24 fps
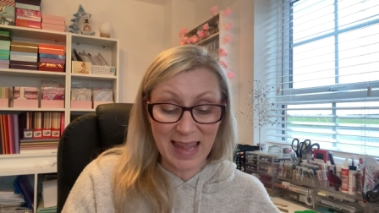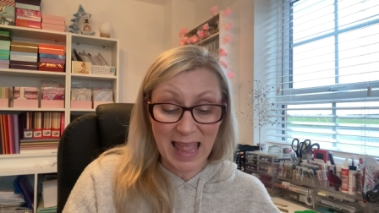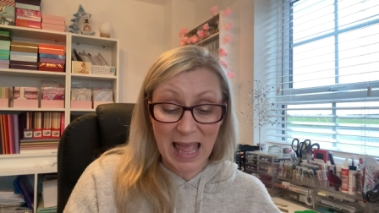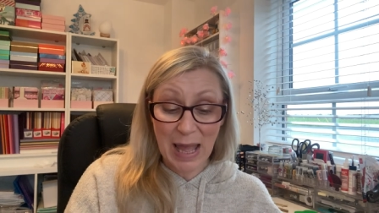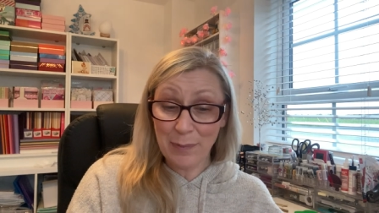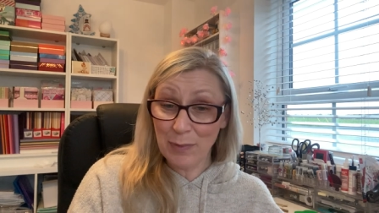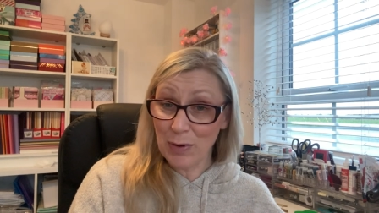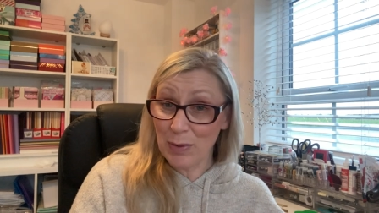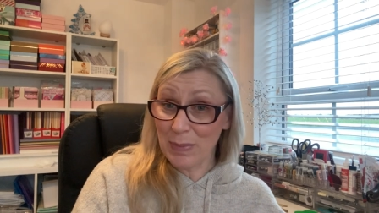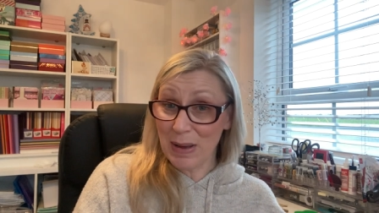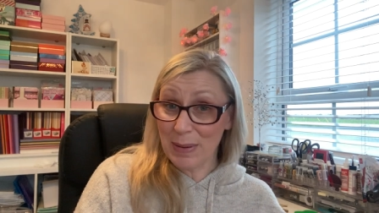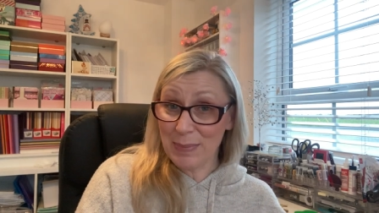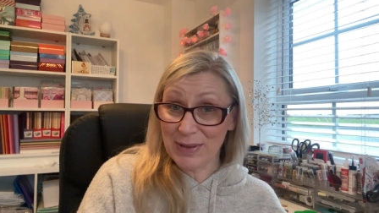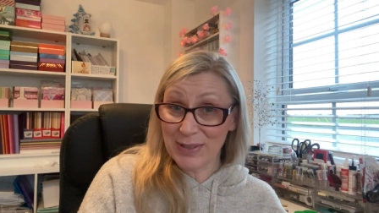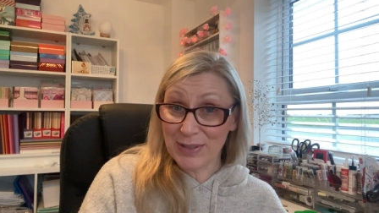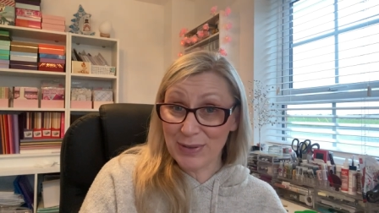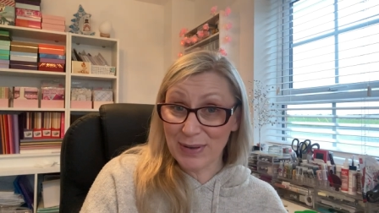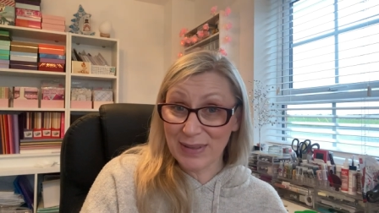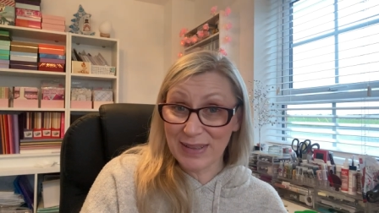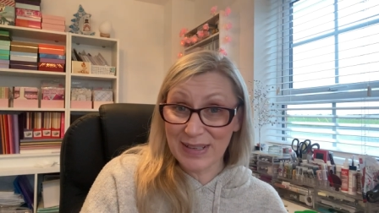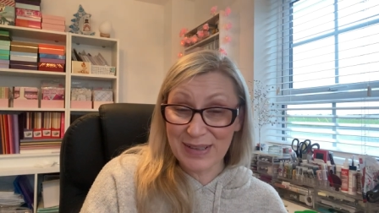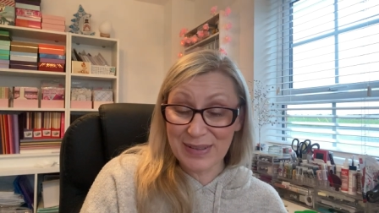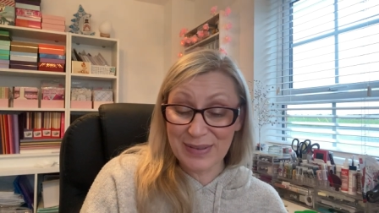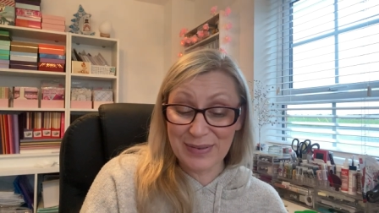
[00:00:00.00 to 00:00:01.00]
And we'll maybe
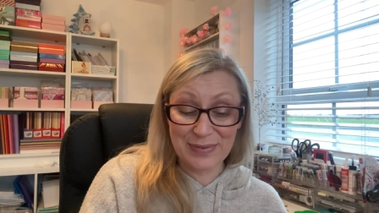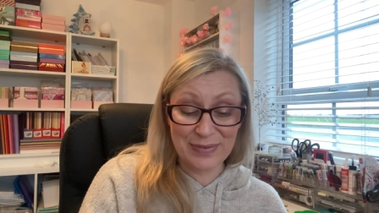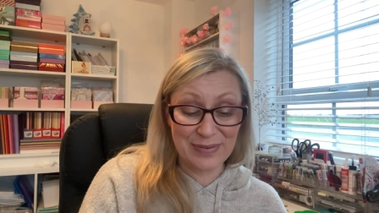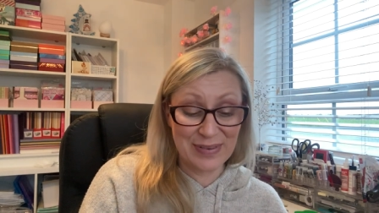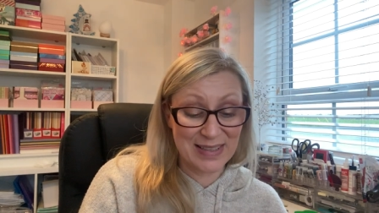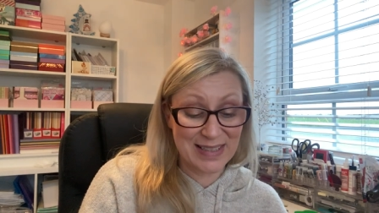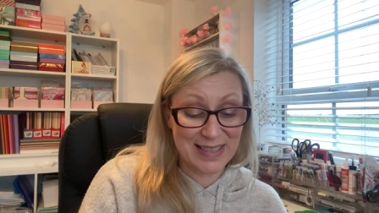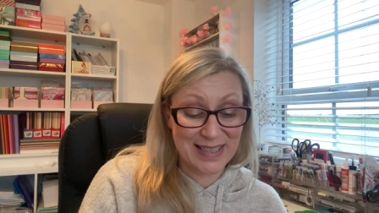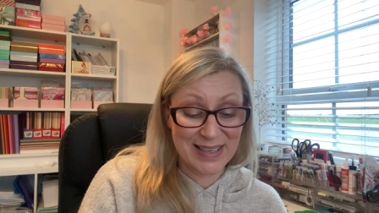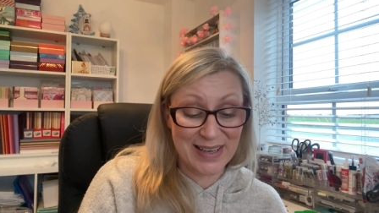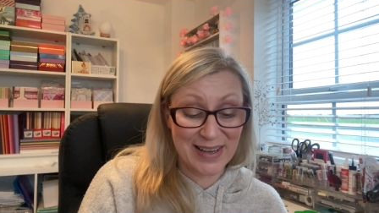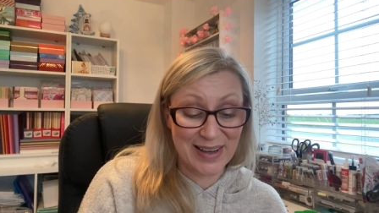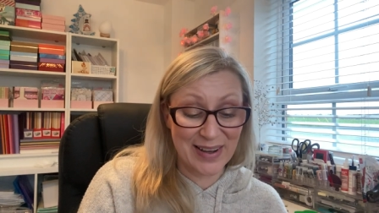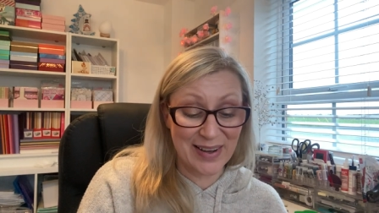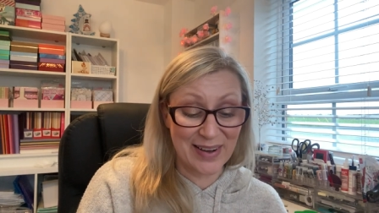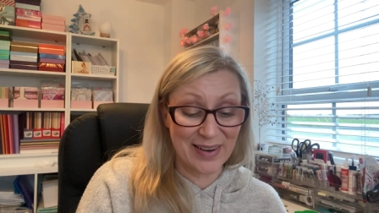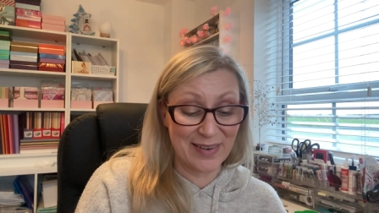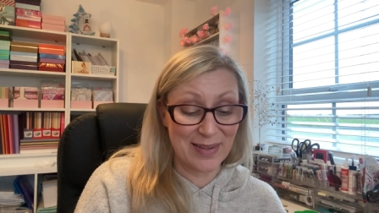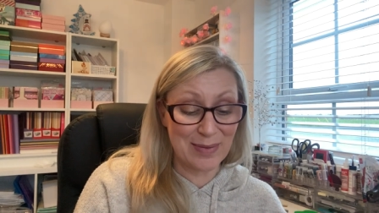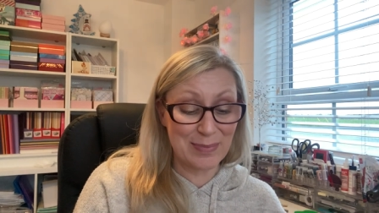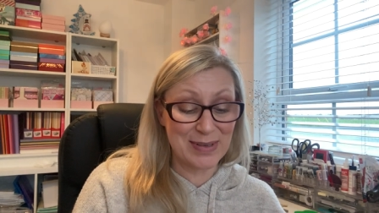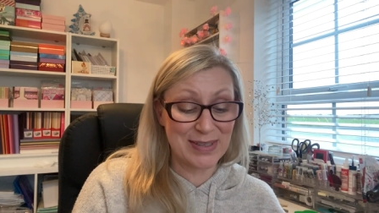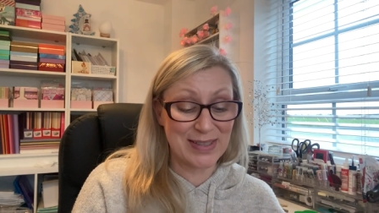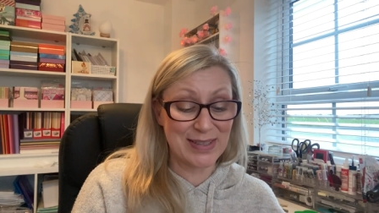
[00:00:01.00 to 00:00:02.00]
do a little
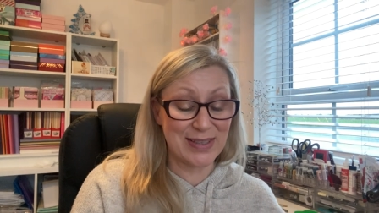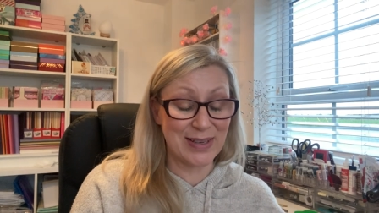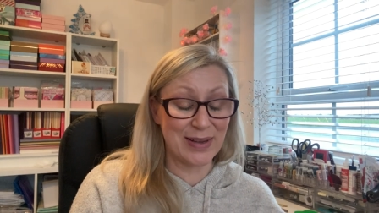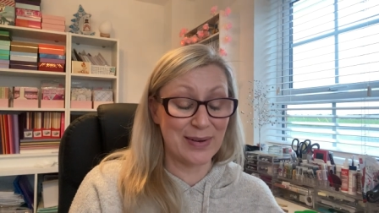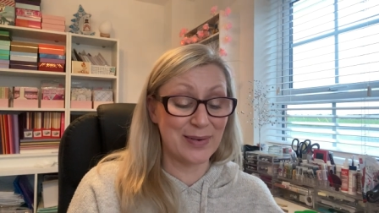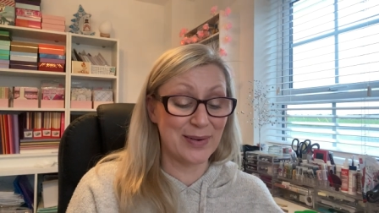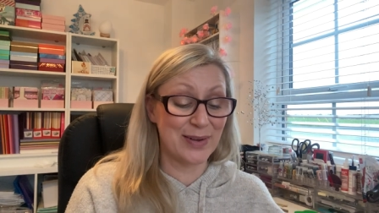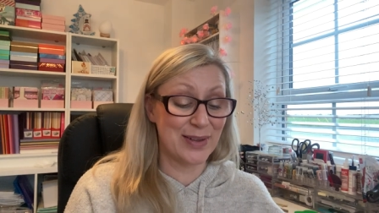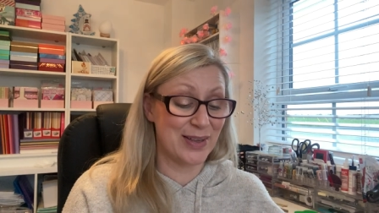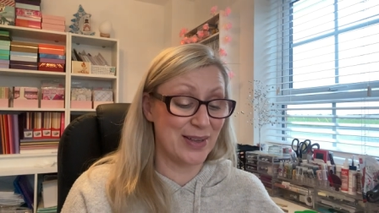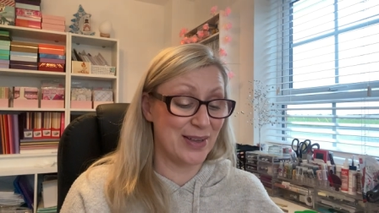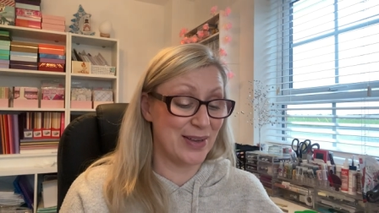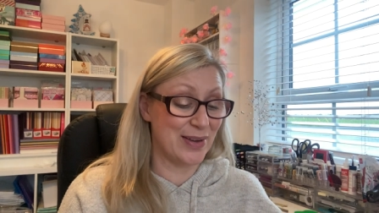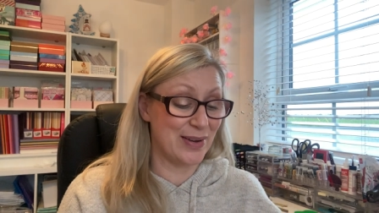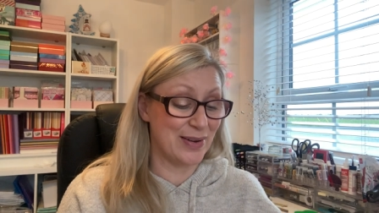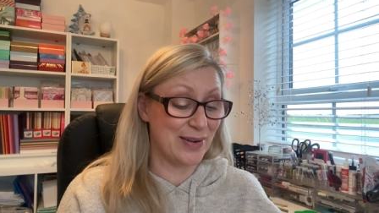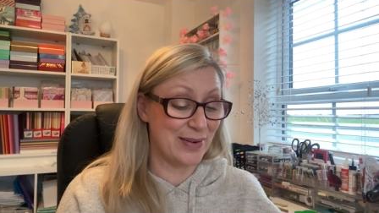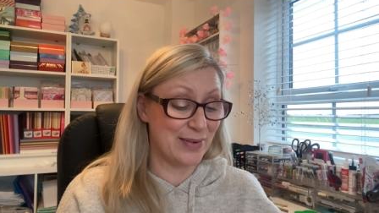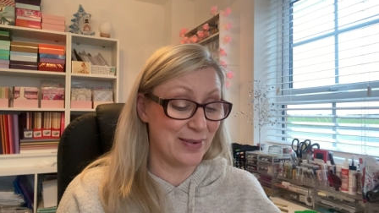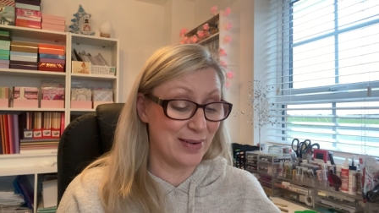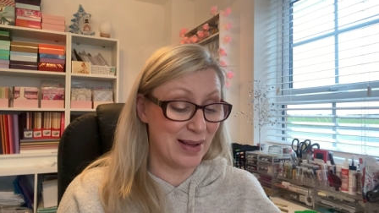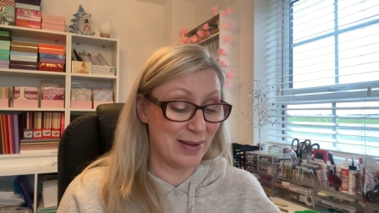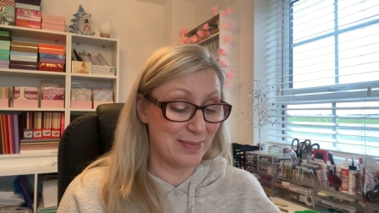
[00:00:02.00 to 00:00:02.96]
video. It'd be so cute.